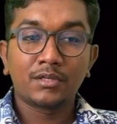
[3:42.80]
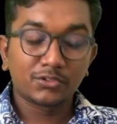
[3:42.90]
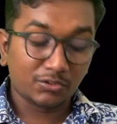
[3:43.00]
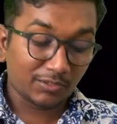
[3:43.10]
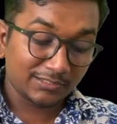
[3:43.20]

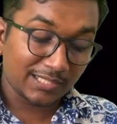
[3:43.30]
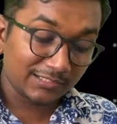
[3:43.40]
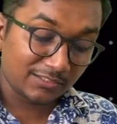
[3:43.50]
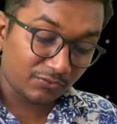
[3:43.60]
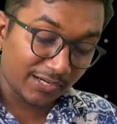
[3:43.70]
So what is the
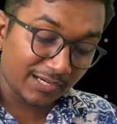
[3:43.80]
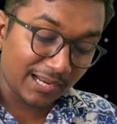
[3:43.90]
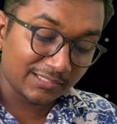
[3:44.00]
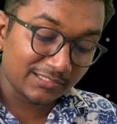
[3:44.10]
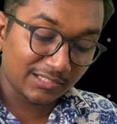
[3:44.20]
answer? Final
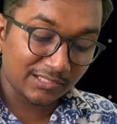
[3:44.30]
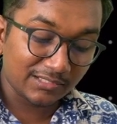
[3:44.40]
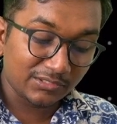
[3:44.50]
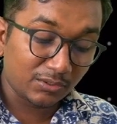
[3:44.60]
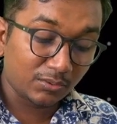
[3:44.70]
answer
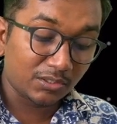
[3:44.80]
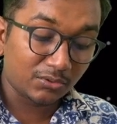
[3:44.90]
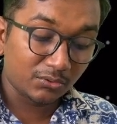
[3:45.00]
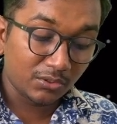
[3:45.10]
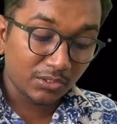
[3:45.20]
is equal
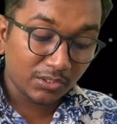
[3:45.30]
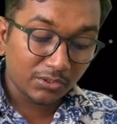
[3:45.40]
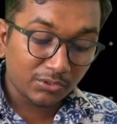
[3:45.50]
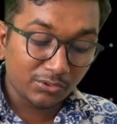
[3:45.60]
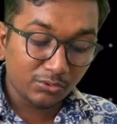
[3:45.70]
to
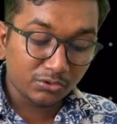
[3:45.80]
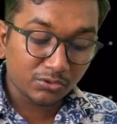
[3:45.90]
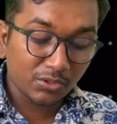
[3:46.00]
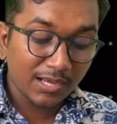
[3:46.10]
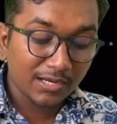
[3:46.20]
u
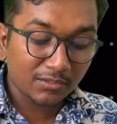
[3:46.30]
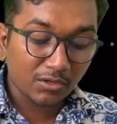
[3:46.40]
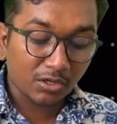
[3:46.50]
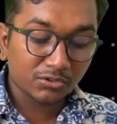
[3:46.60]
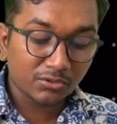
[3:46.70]
square
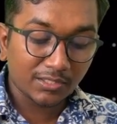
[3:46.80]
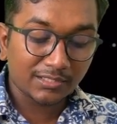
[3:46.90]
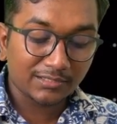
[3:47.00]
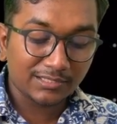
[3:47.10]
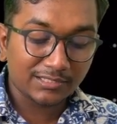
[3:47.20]
cos square
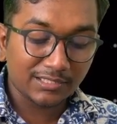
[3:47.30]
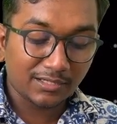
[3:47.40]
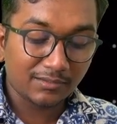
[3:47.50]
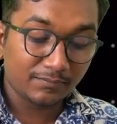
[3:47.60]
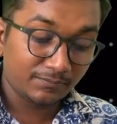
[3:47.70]

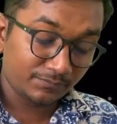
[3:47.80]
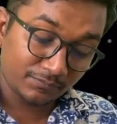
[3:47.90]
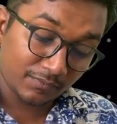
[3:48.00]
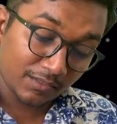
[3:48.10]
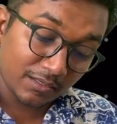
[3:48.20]
theta
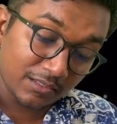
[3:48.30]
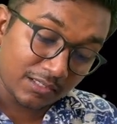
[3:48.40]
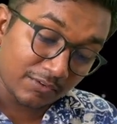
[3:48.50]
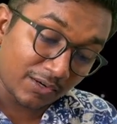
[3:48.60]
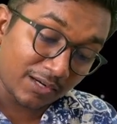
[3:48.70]

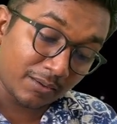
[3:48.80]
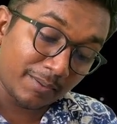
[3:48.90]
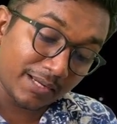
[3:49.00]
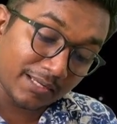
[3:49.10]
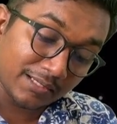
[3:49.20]
divided
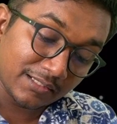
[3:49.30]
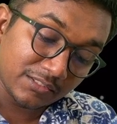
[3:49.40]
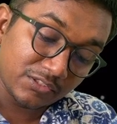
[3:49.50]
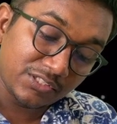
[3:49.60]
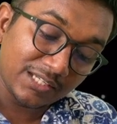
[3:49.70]
by
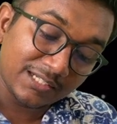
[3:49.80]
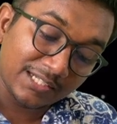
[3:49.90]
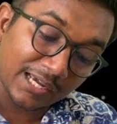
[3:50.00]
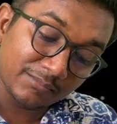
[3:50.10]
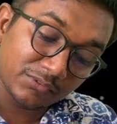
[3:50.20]
g
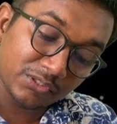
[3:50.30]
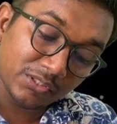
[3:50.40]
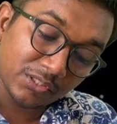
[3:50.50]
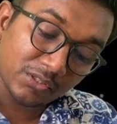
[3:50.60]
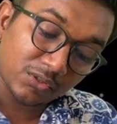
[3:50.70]
times
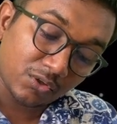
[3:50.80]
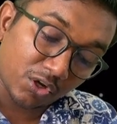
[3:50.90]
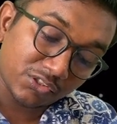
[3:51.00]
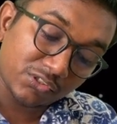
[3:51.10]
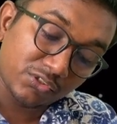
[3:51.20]

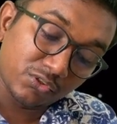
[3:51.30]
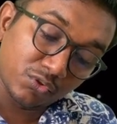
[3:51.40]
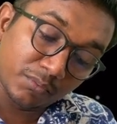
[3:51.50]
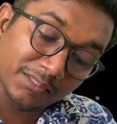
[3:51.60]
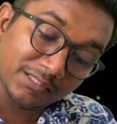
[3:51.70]
cos
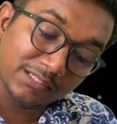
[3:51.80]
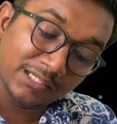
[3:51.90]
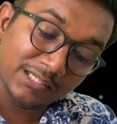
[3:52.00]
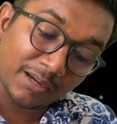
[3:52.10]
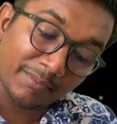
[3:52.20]
cube
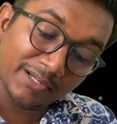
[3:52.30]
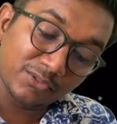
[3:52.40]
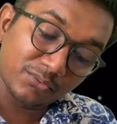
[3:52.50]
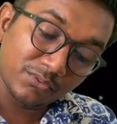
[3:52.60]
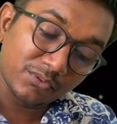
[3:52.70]
theta by
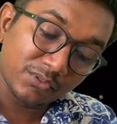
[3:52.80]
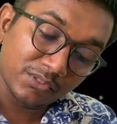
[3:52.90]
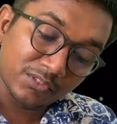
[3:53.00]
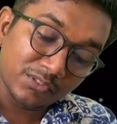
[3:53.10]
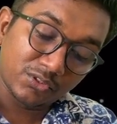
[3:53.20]
2.
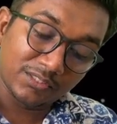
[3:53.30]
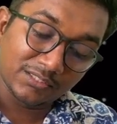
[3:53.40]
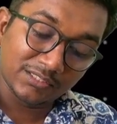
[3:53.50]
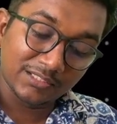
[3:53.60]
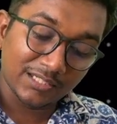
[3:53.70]
So
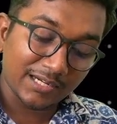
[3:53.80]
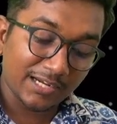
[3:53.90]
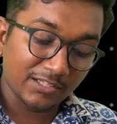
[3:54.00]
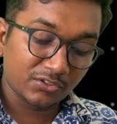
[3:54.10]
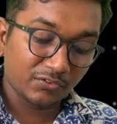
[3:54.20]
this is the
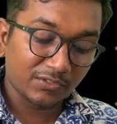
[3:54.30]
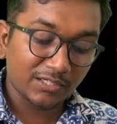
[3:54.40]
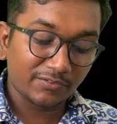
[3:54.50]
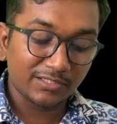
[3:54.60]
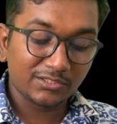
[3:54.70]
radius of
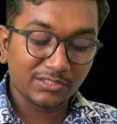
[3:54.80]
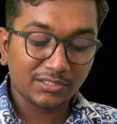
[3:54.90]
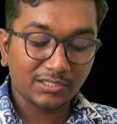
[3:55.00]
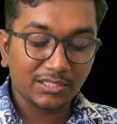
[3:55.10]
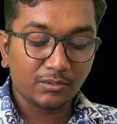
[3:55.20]
curvature
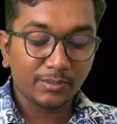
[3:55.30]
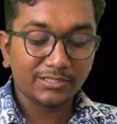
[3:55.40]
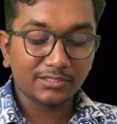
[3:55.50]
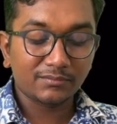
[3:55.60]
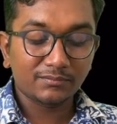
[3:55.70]

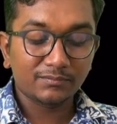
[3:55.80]
equation.